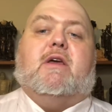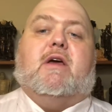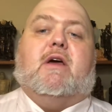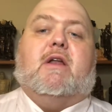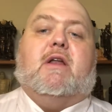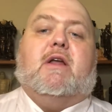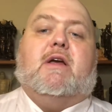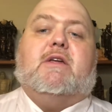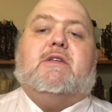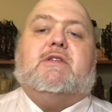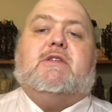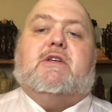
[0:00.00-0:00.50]
Like I
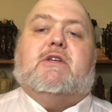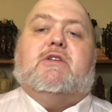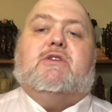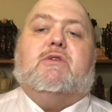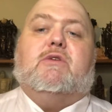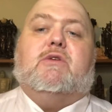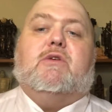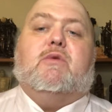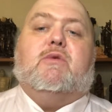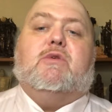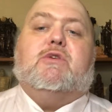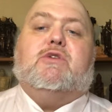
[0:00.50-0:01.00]
said, you can
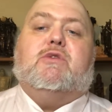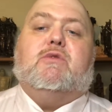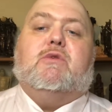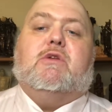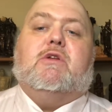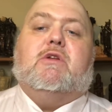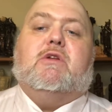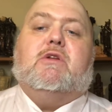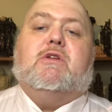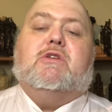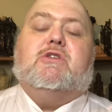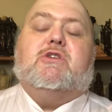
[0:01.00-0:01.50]
always do a little
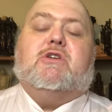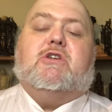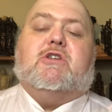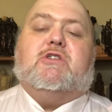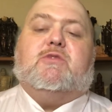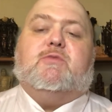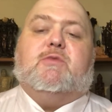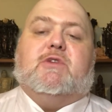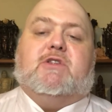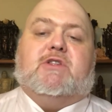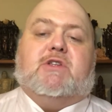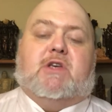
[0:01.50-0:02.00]

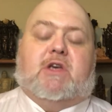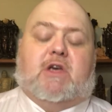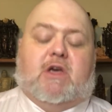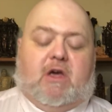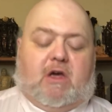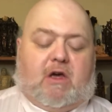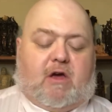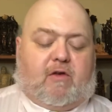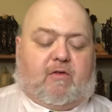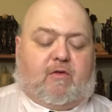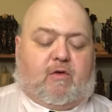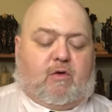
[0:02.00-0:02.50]
adjustments.
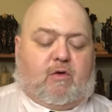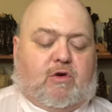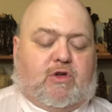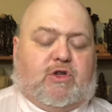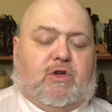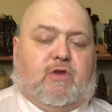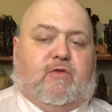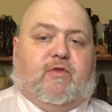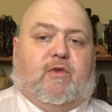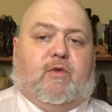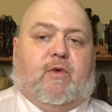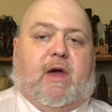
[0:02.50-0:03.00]
Of course,
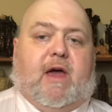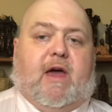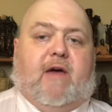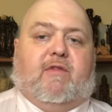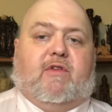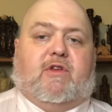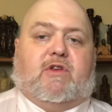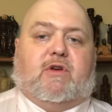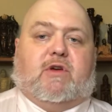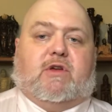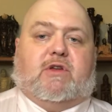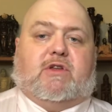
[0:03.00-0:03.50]
you have it,
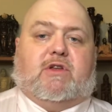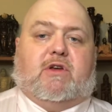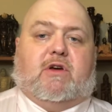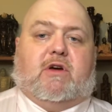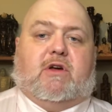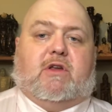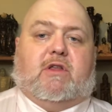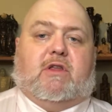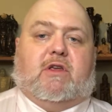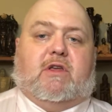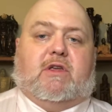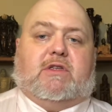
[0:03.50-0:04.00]
you can tuck
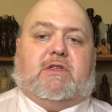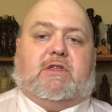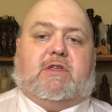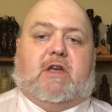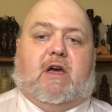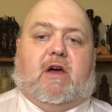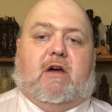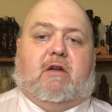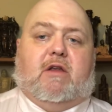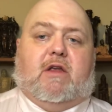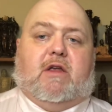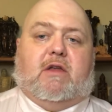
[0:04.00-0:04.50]
this
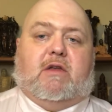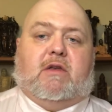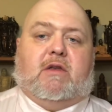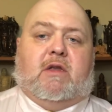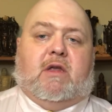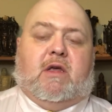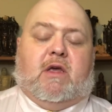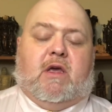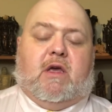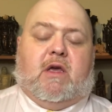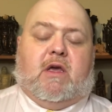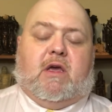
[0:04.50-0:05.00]
down
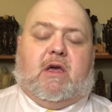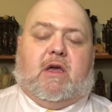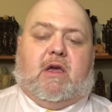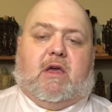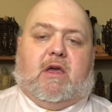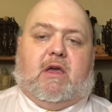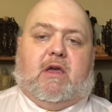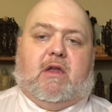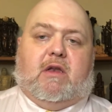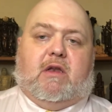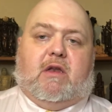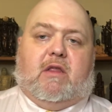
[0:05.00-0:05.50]

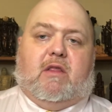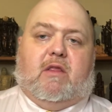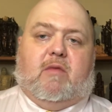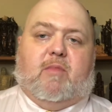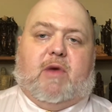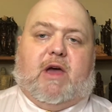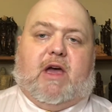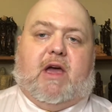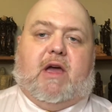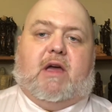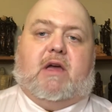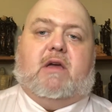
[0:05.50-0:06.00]
in the
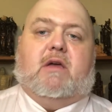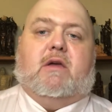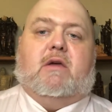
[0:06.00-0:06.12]
back.